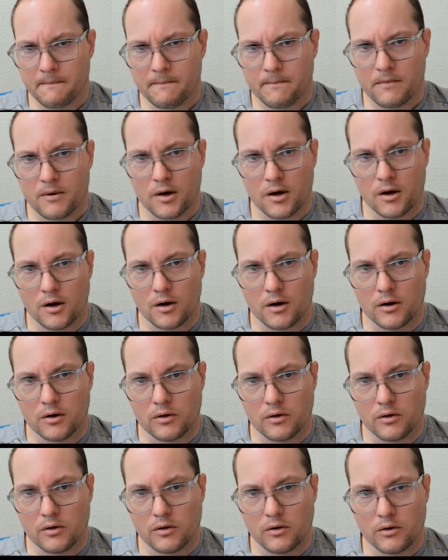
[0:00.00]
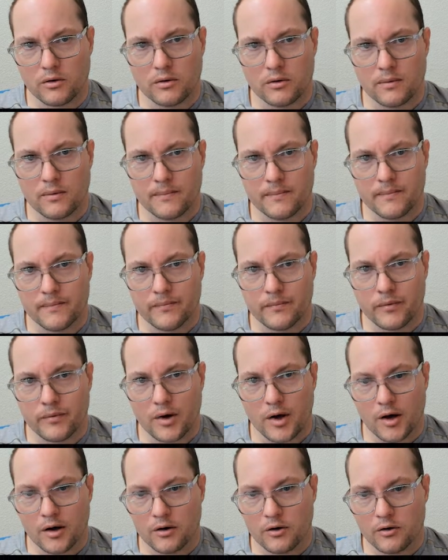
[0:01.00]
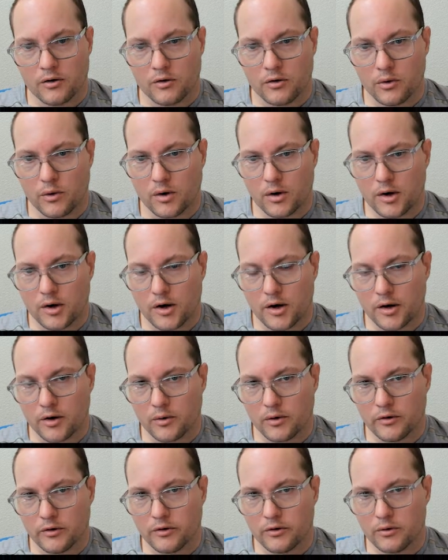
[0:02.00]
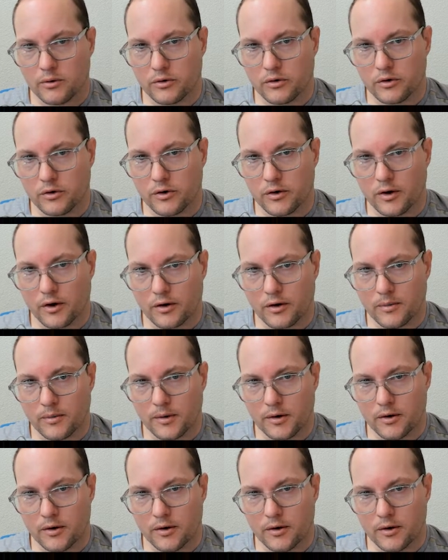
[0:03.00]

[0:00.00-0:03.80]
and add it to our high resolution document.